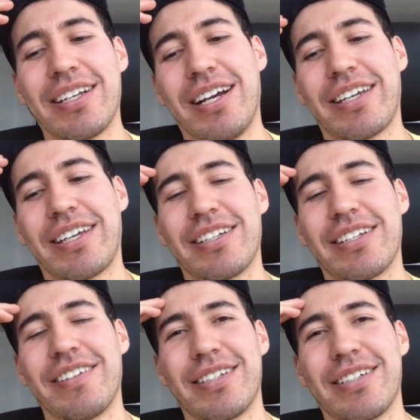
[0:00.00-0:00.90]
Yeah, I'll
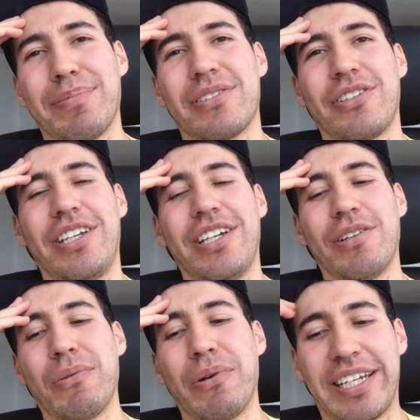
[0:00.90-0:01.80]
give you an example.
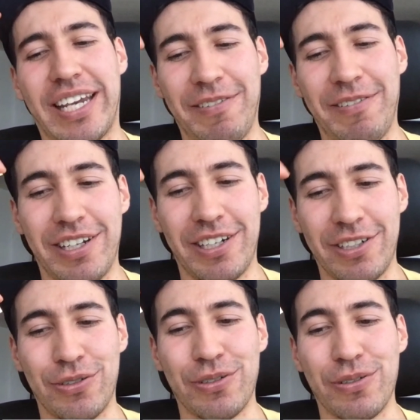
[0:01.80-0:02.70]
So here, when we
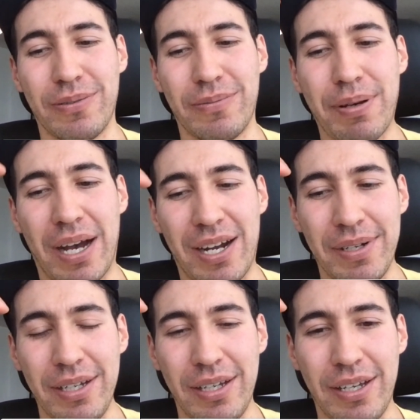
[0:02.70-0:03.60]
came here to
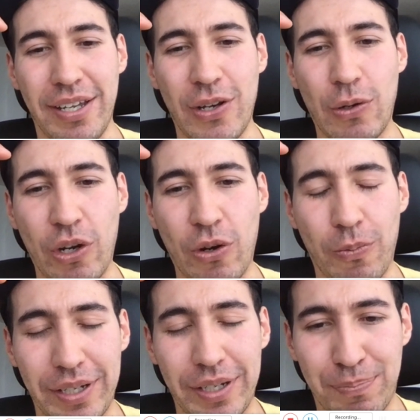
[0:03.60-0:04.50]
Panama,
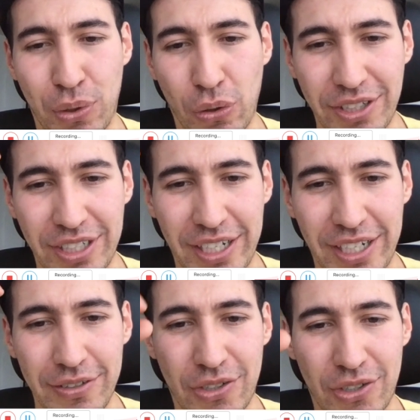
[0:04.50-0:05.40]
we opened the
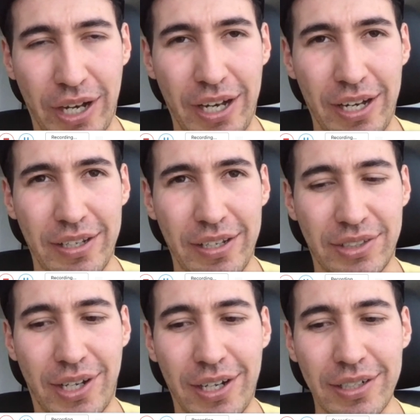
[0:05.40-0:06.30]
brokerage account to
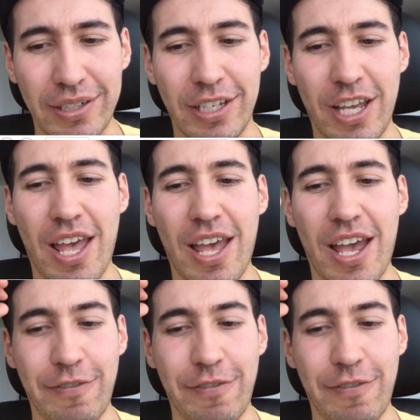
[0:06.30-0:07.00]
trade stocks.